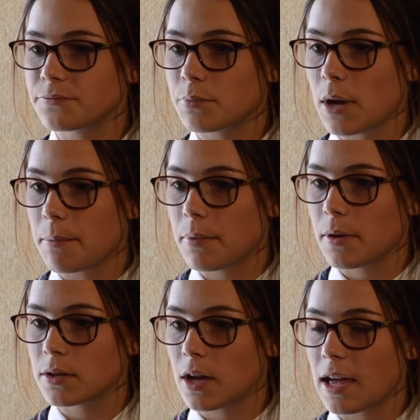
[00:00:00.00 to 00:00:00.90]
prep,
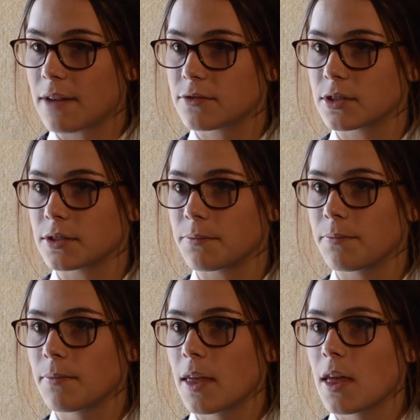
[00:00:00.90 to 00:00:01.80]
I have to
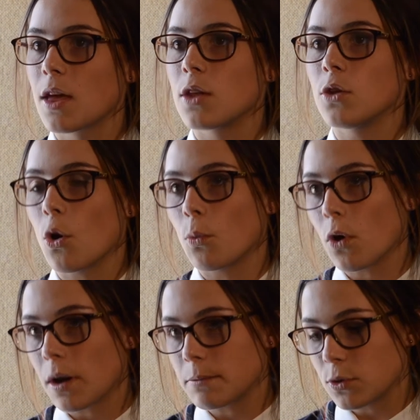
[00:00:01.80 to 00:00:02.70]
know
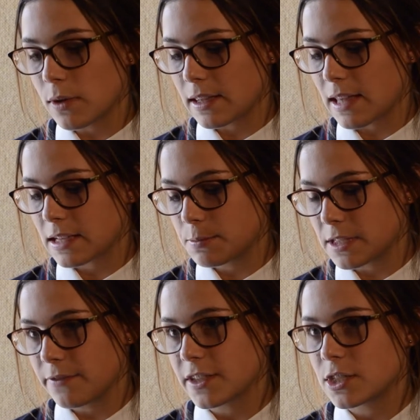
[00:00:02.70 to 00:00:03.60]
what I'm doing in that
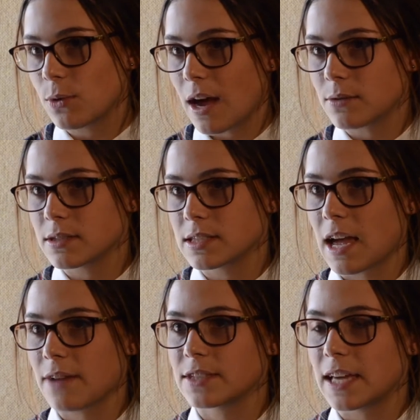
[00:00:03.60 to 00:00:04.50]
specific 2 hours, and I
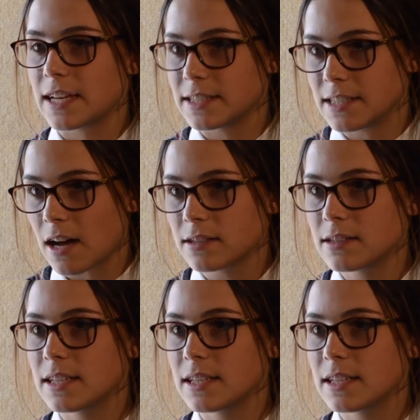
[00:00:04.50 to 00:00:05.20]
have to get it done